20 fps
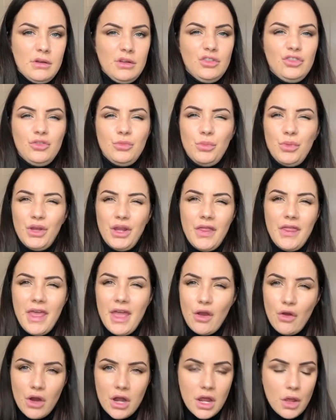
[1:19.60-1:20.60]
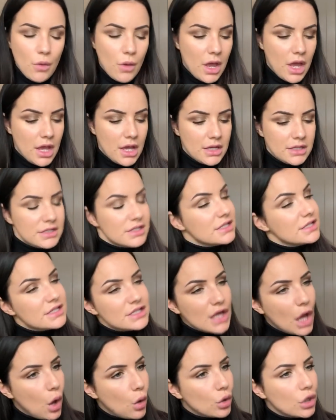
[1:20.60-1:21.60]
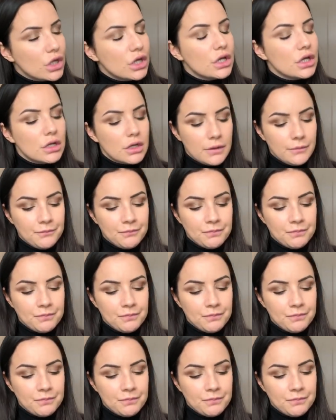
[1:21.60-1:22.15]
Just put it there anyway. It's all good.